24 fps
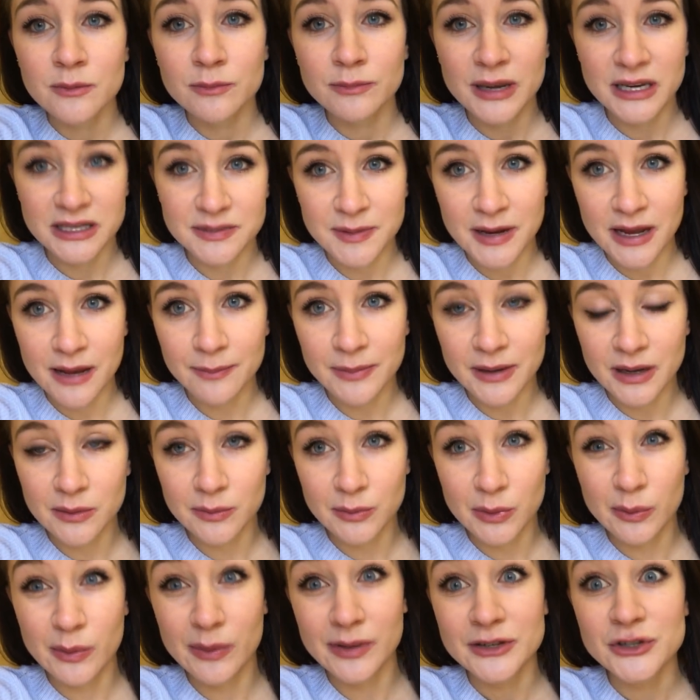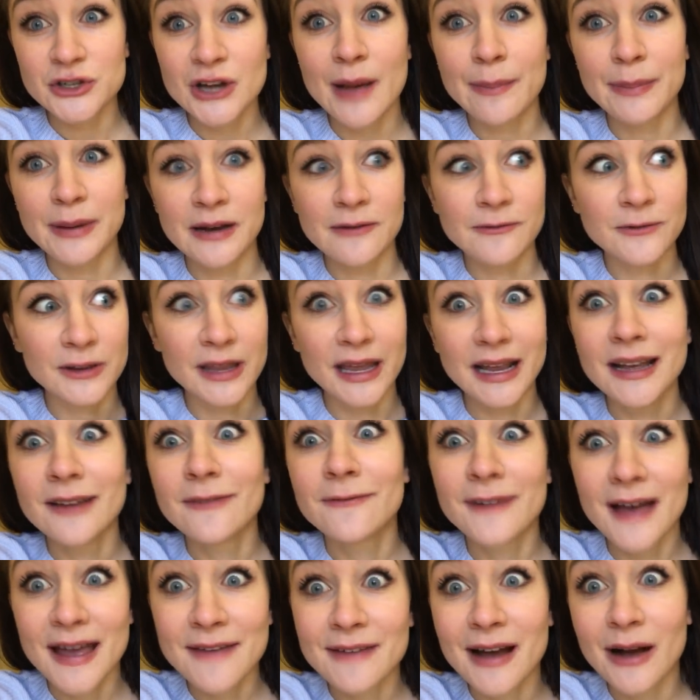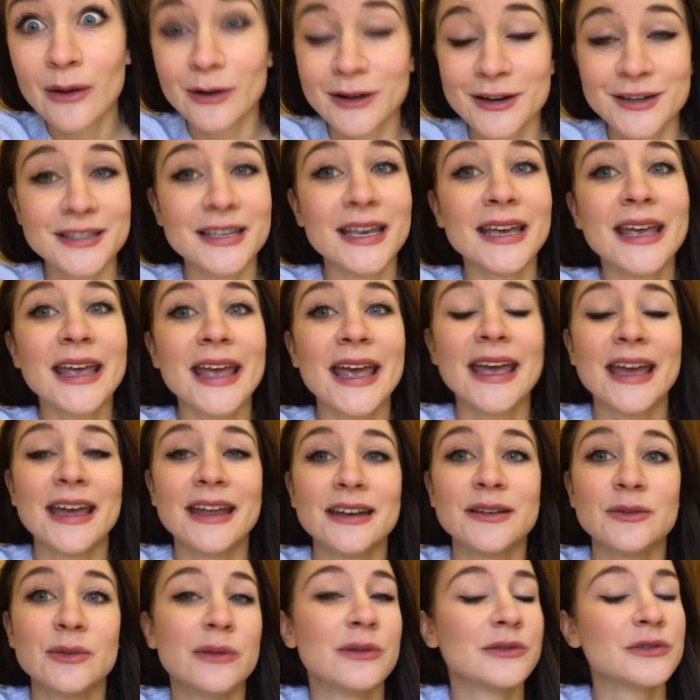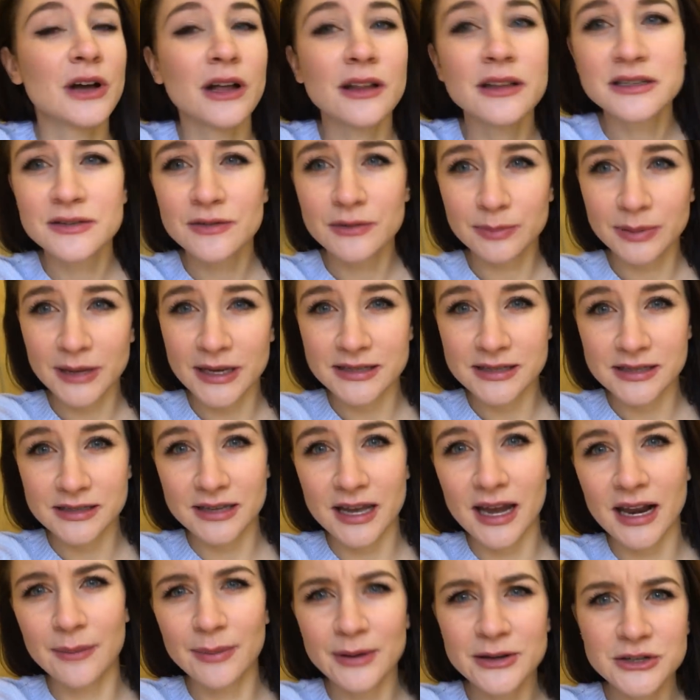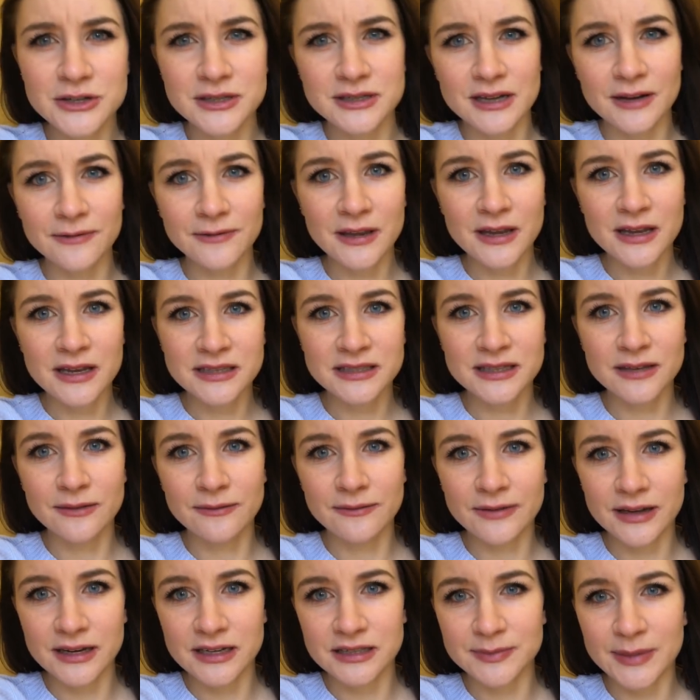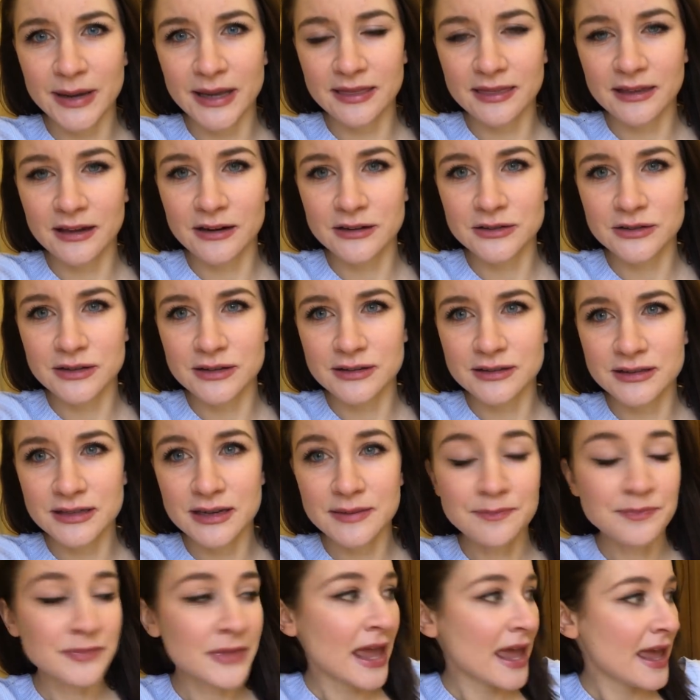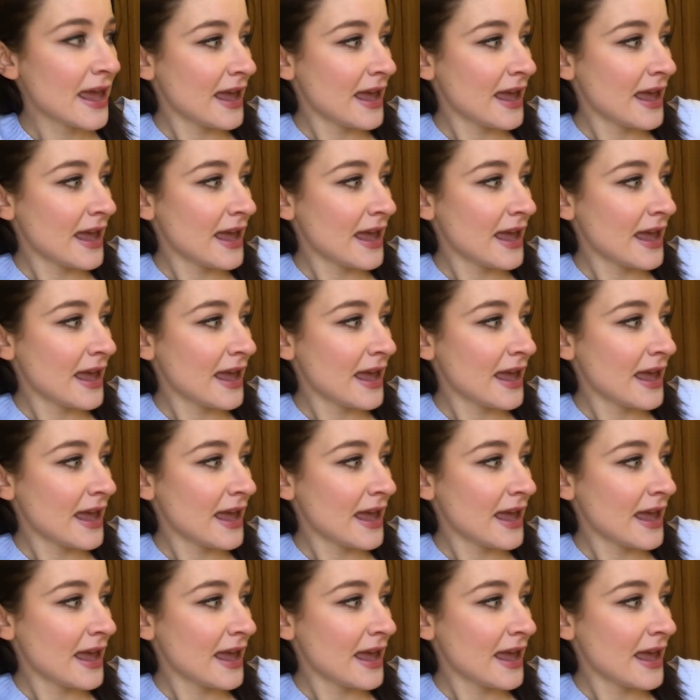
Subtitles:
picked me up and we went shopping for like 5 hours, and we went to all these different places, got a bunch of stuff. Some of it is back there, as you can see,